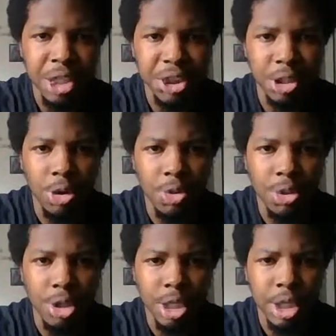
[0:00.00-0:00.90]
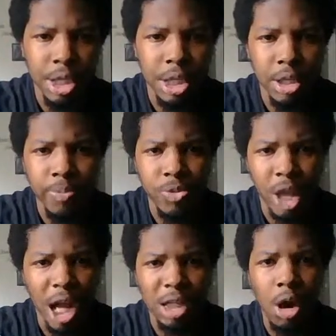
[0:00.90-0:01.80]
So
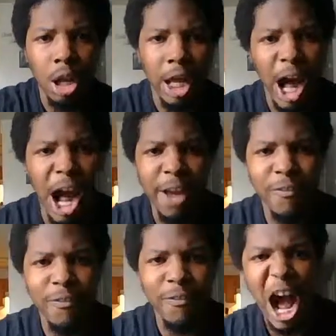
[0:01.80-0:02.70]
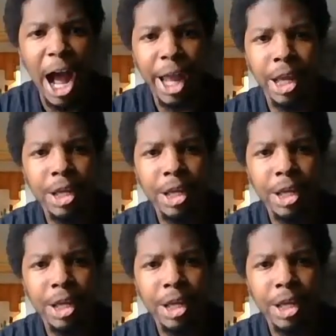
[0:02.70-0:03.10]
I call it eye for an eye.